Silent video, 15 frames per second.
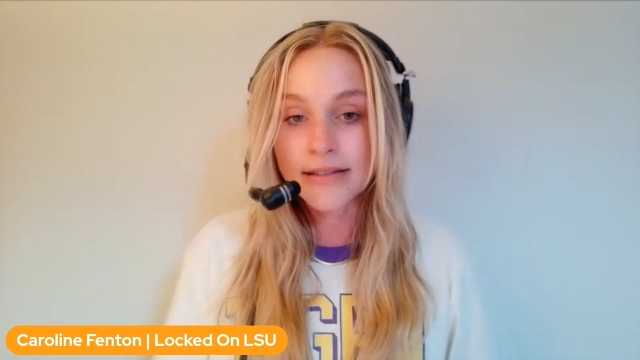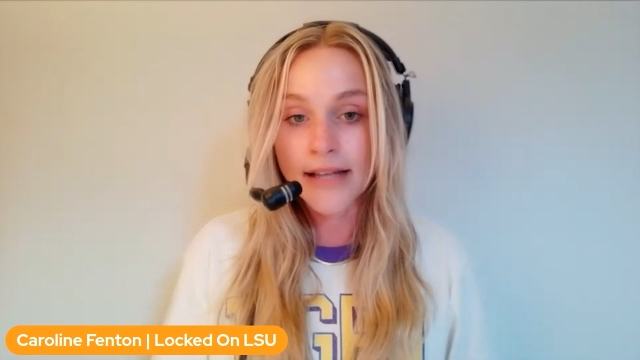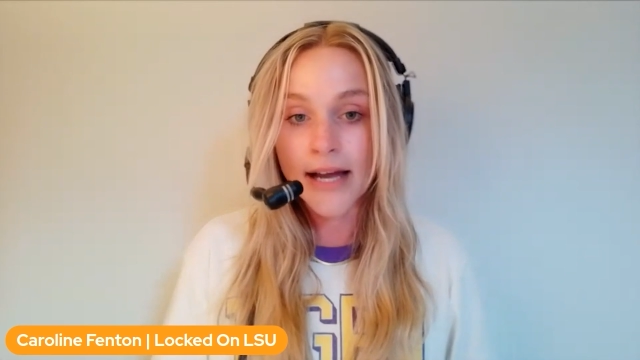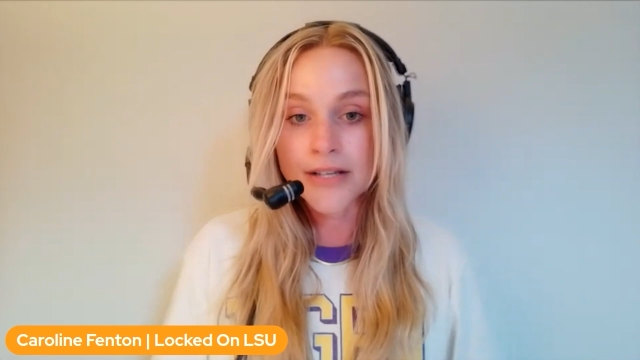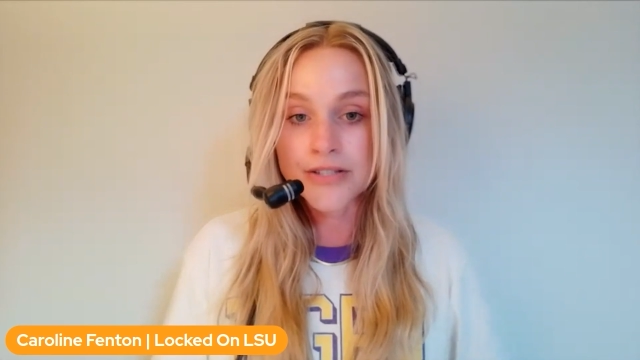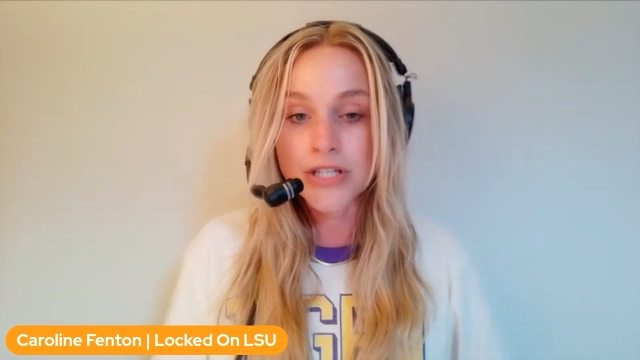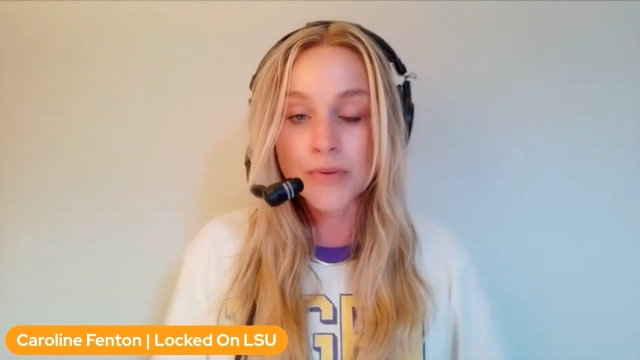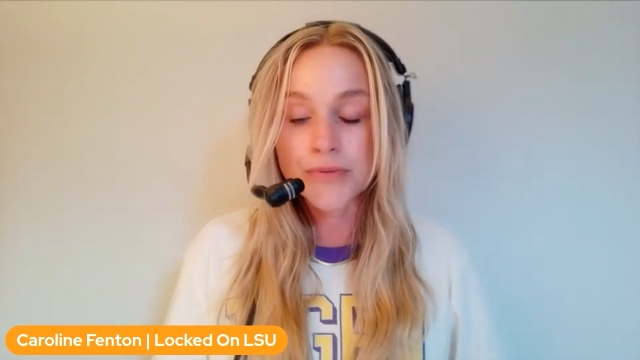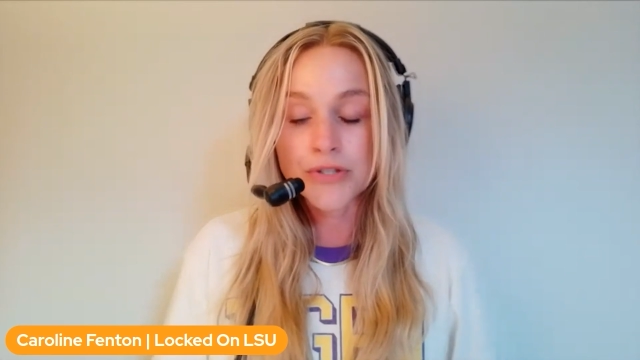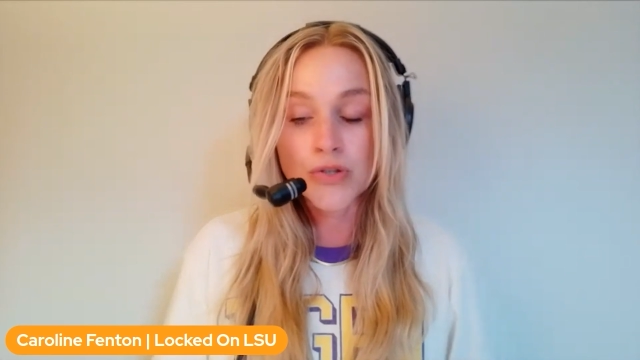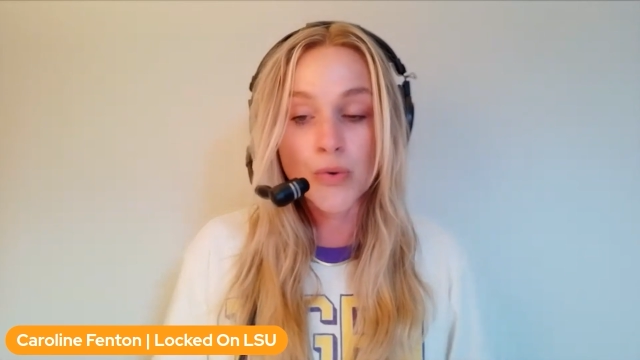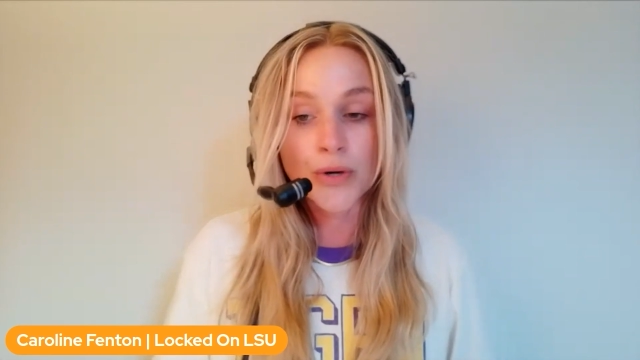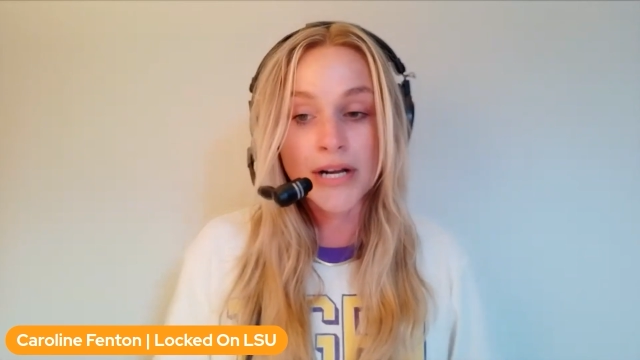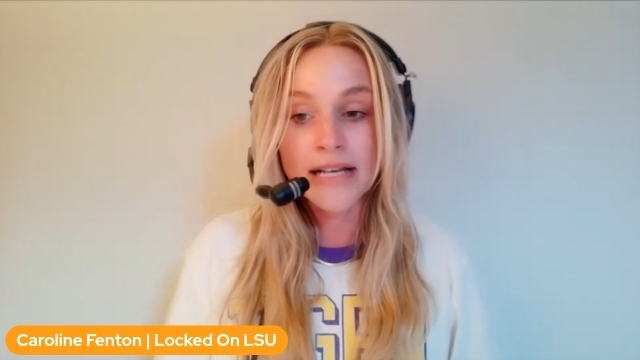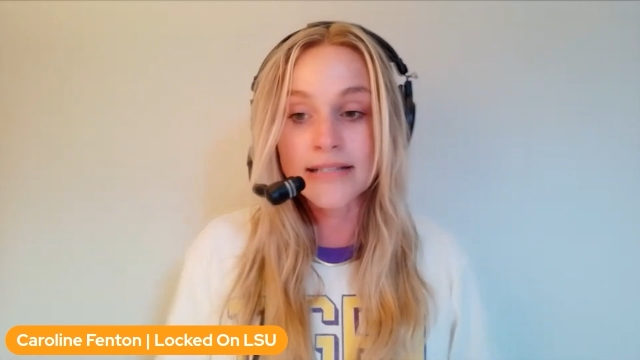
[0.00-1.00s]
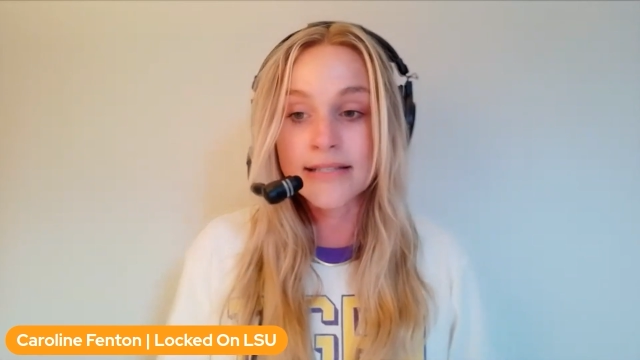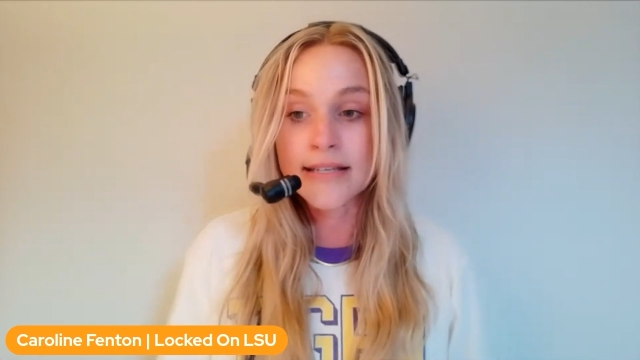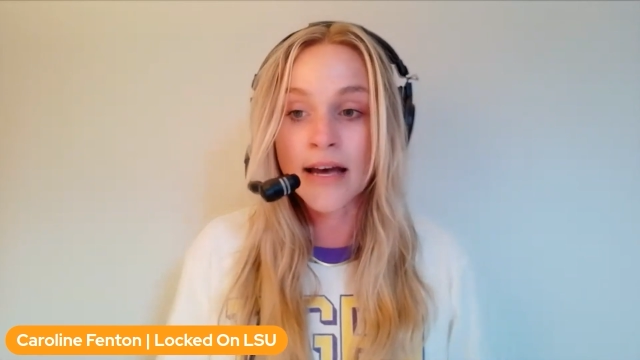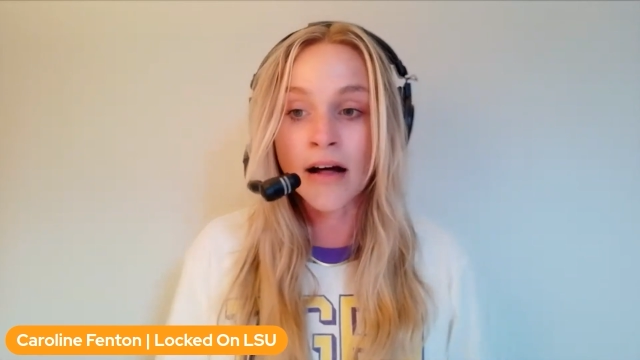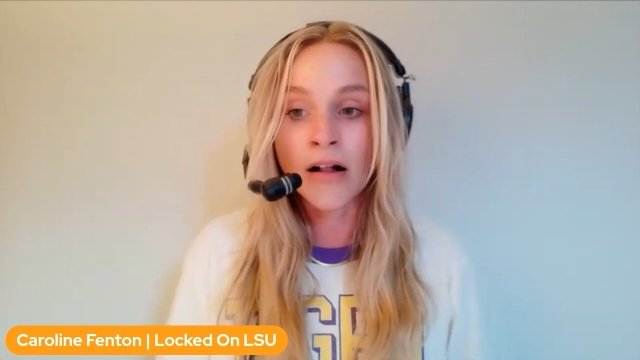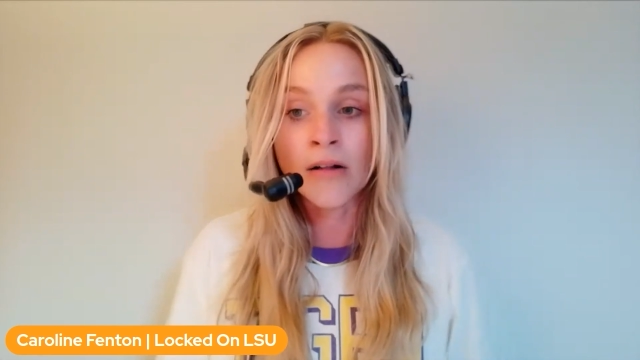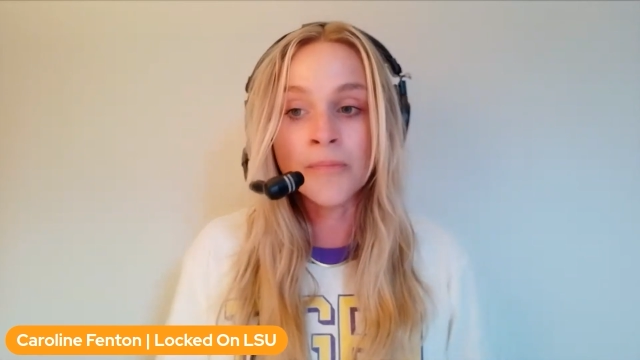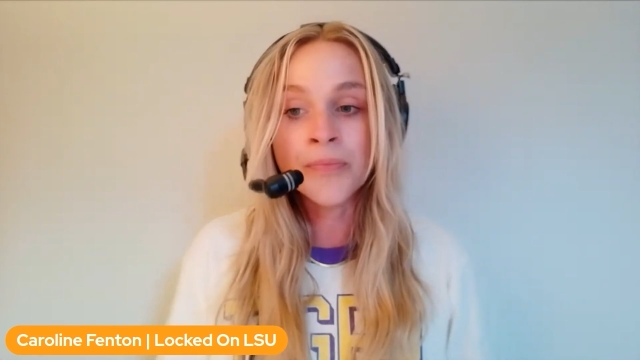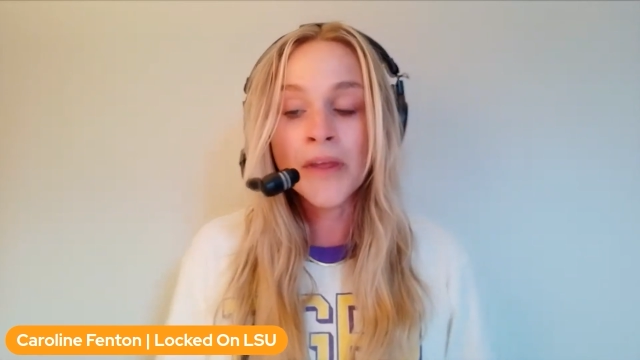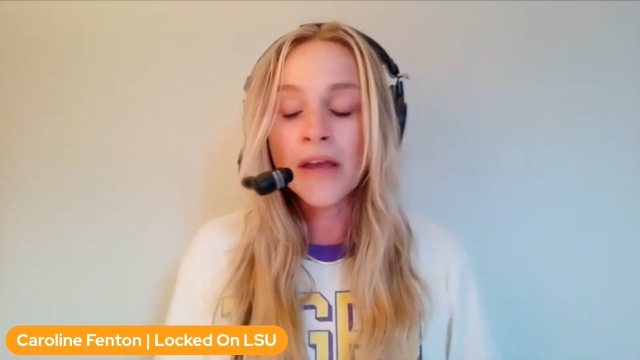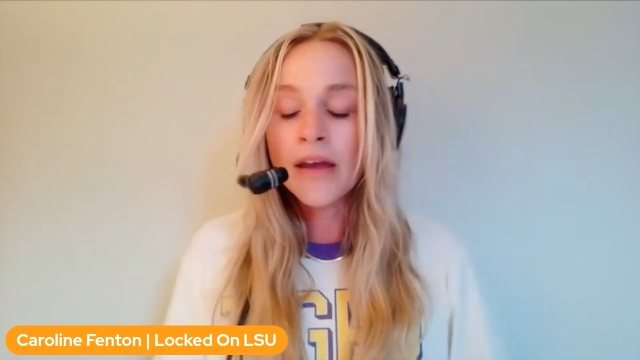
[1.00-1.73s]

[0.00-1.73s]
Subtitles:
last year with a torn ACL.